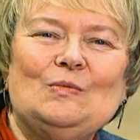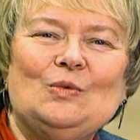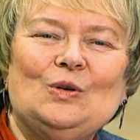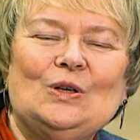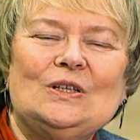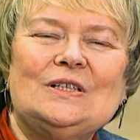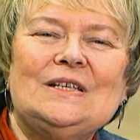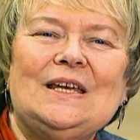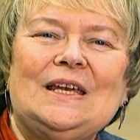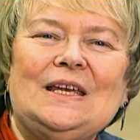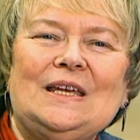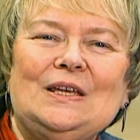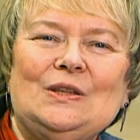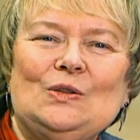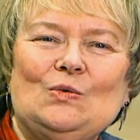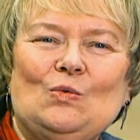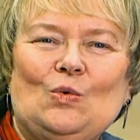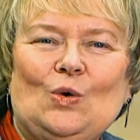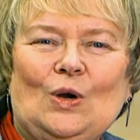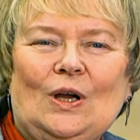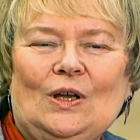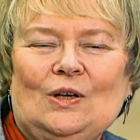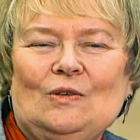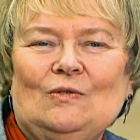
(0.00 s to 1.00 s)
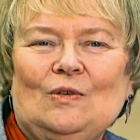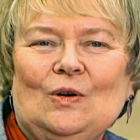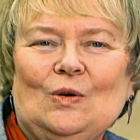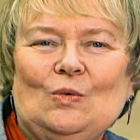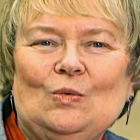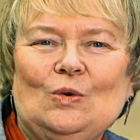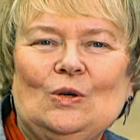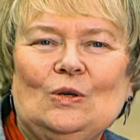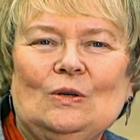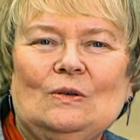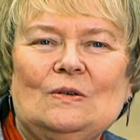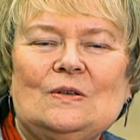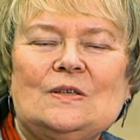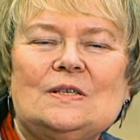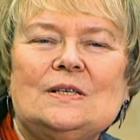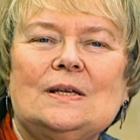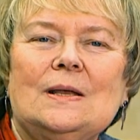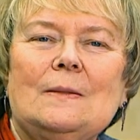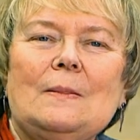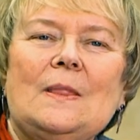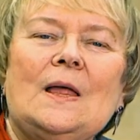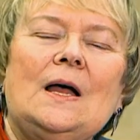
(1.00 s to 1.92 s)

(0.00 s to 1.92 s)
book Taking the War Out of Our Words.